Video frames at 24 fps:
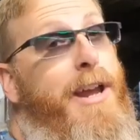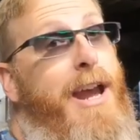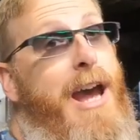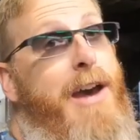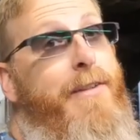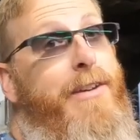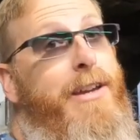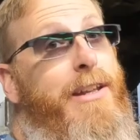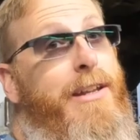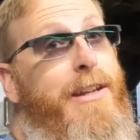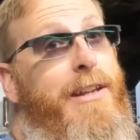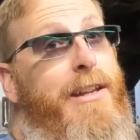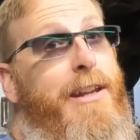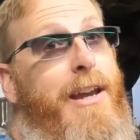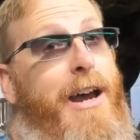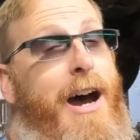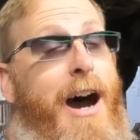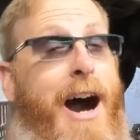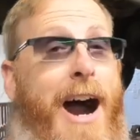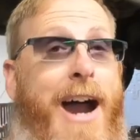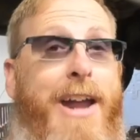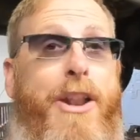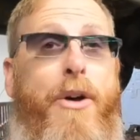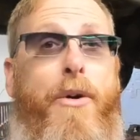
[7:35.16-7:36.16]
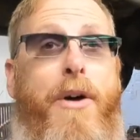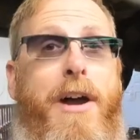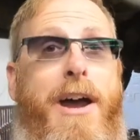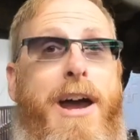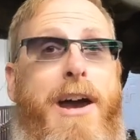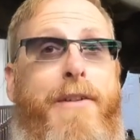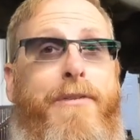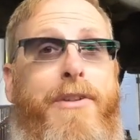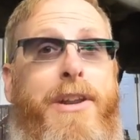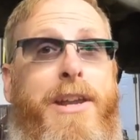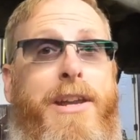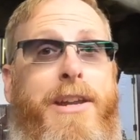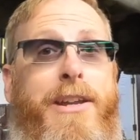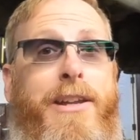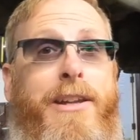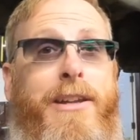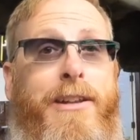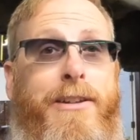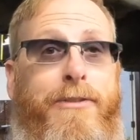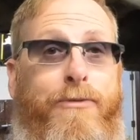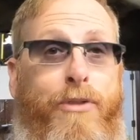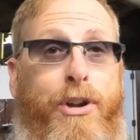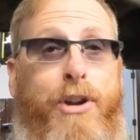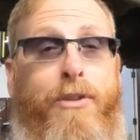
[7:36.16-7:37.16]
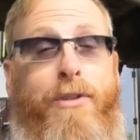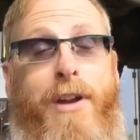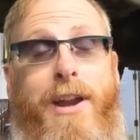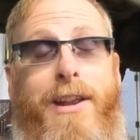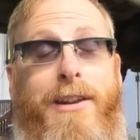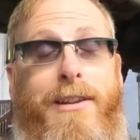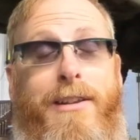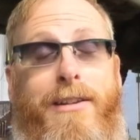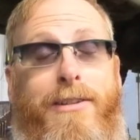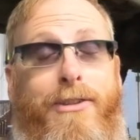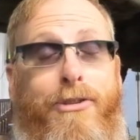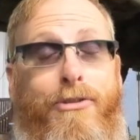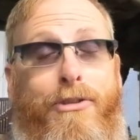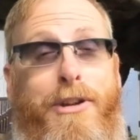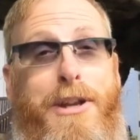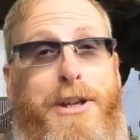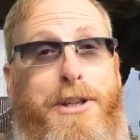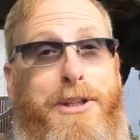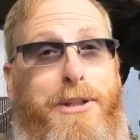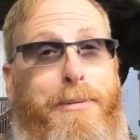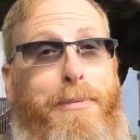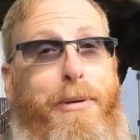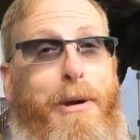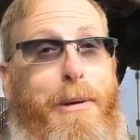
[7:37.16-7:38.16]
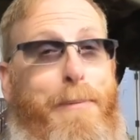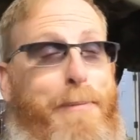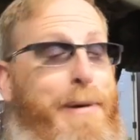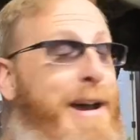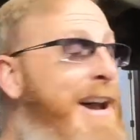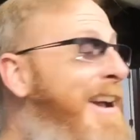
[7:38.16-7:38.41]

it, I don't have any rear end grease to put back